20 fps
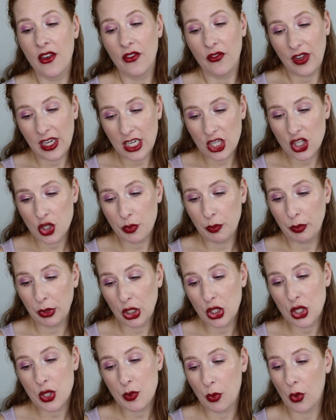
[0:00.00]
finish
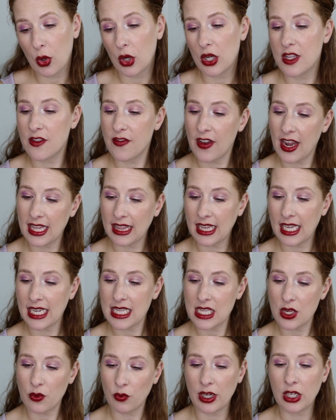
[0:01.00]
blurs pores, fine
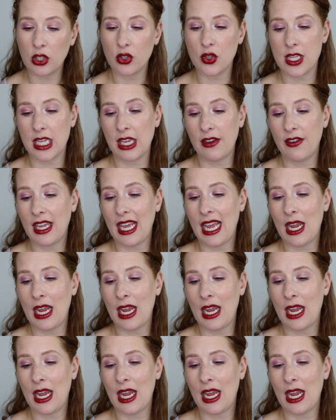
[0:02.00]
lines, and wrinkles, giving